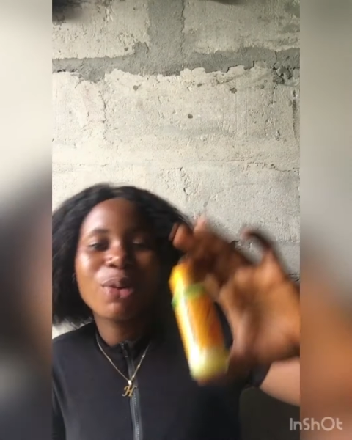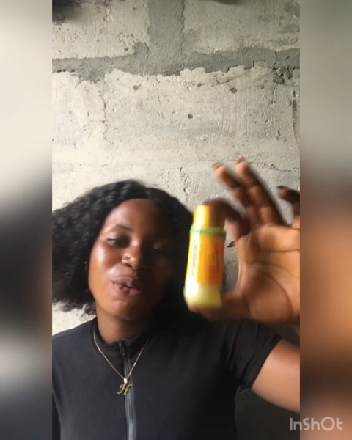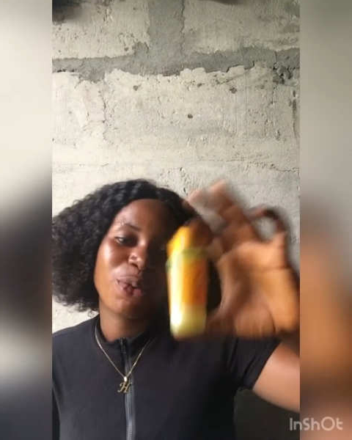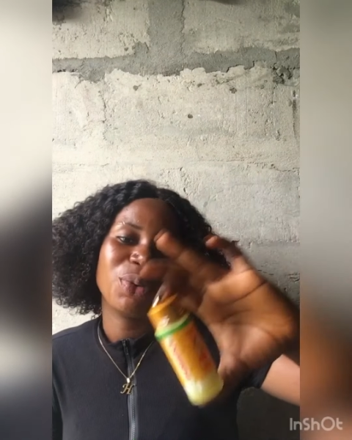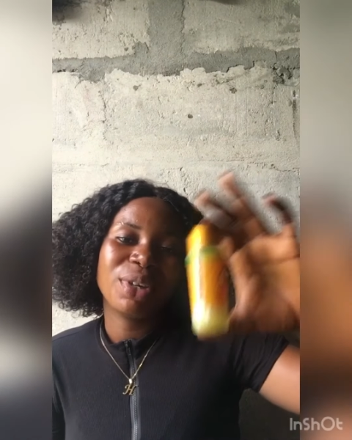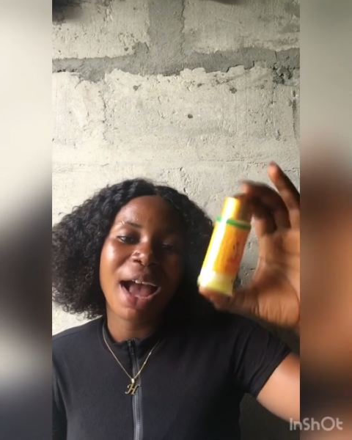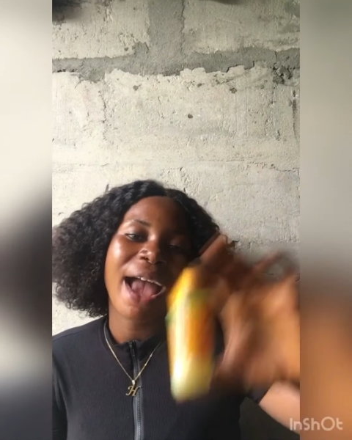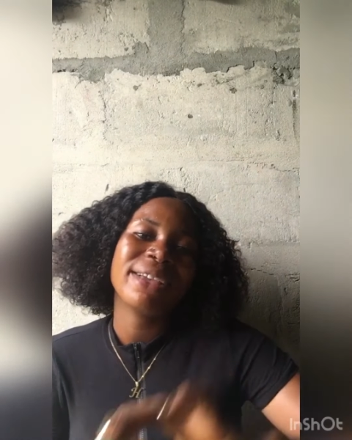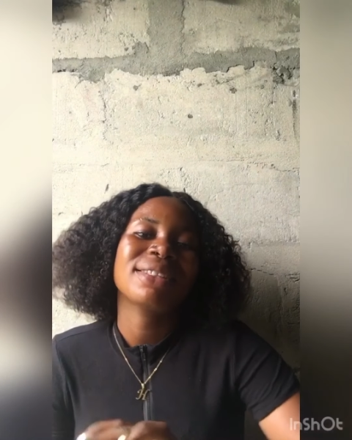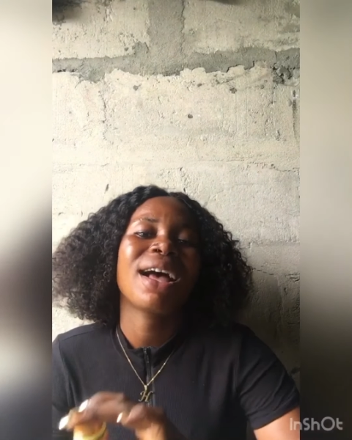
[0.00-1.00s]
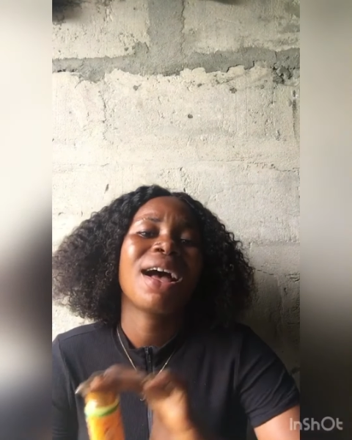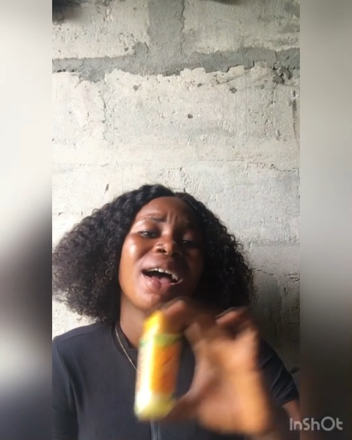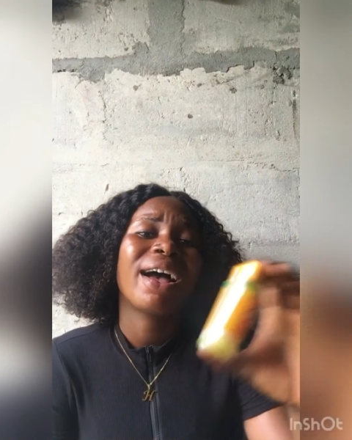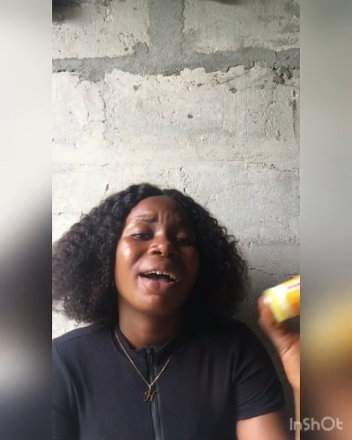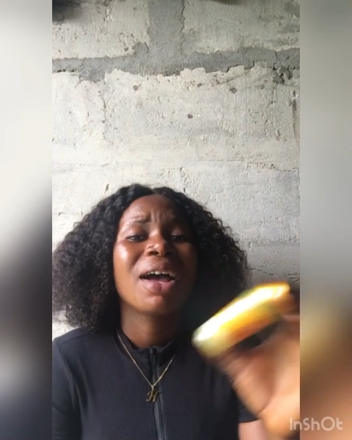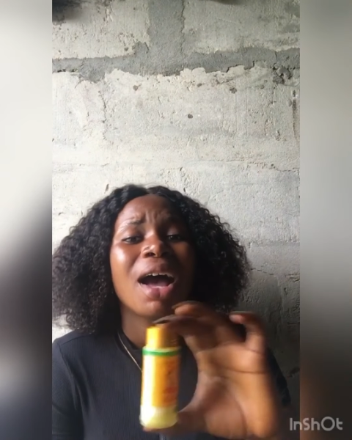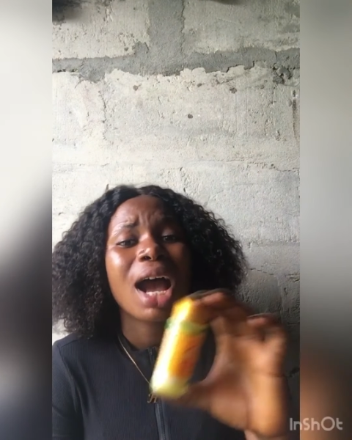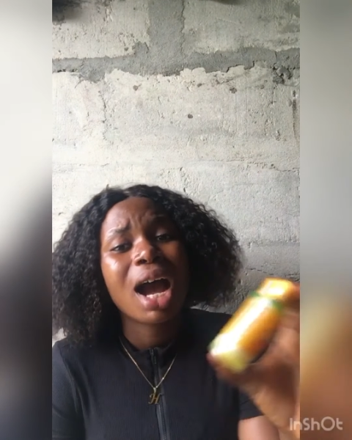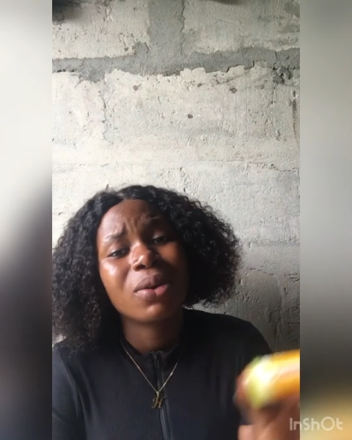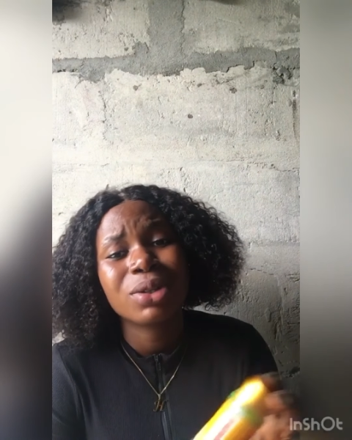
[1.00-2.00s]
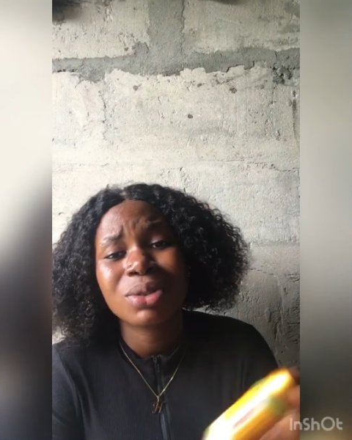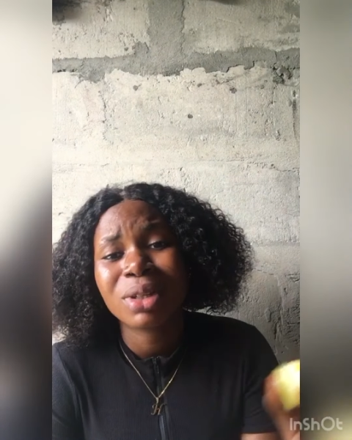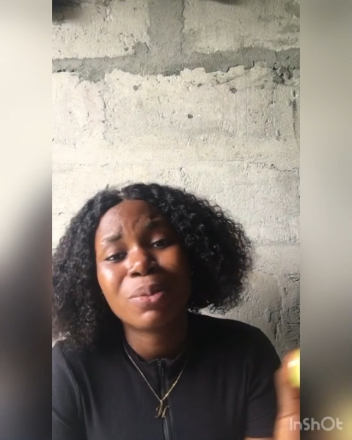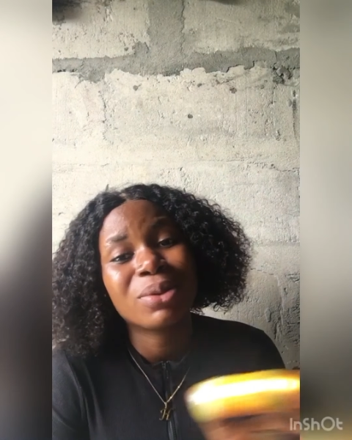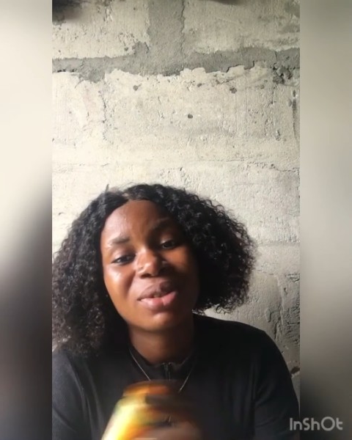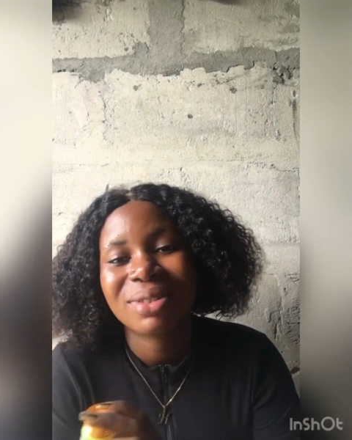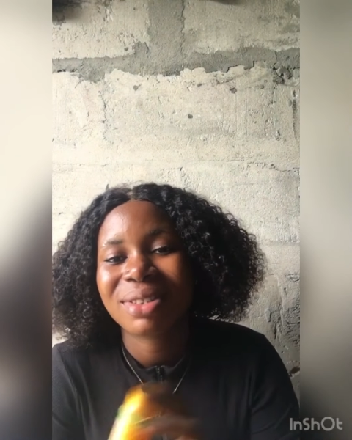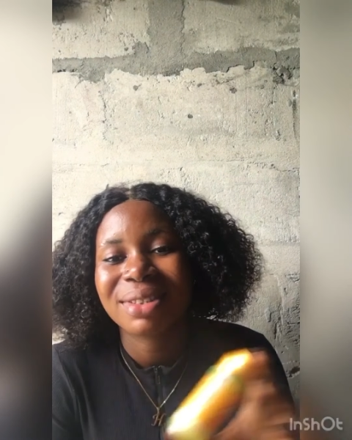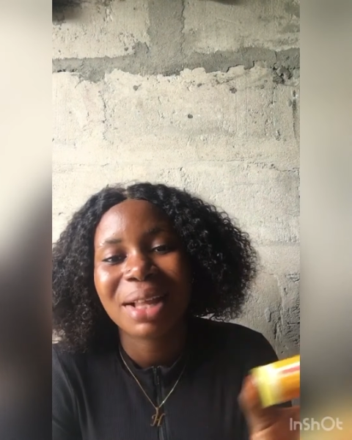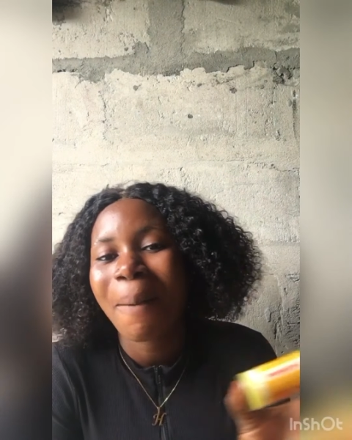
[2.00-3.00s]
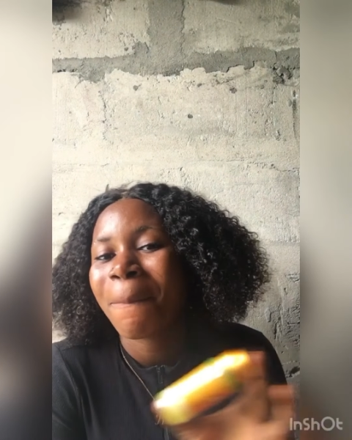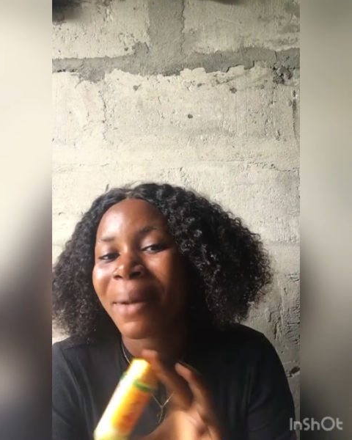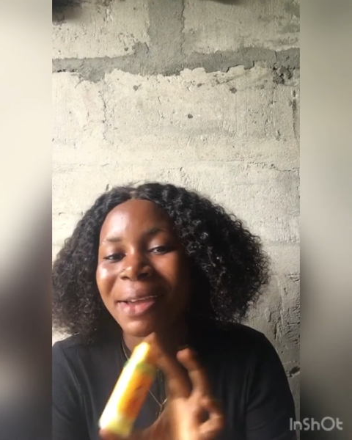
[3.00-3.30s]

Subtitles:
for you guys. I wasn't able to snap my